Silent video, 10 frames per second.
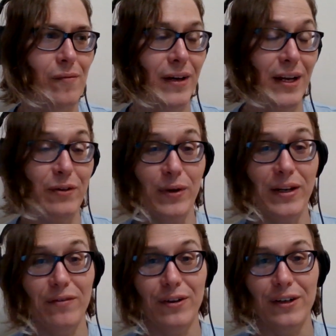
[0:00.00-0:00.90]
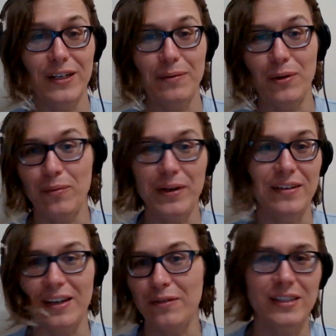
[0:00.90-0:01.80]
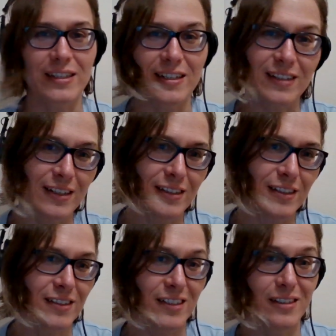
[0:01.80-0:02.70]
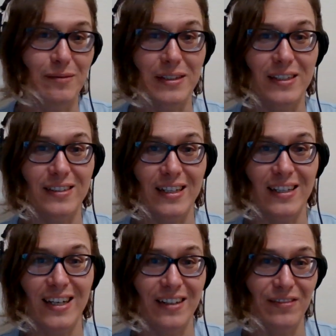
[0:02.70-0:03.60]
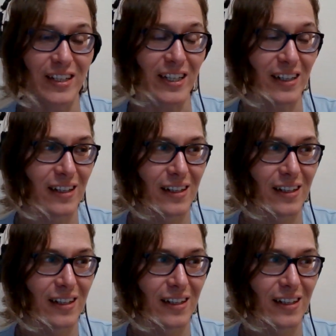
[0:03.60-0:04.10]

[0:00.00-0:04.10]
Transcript: and I was waiting for her to come home because I was like excited to see her, because I kind of like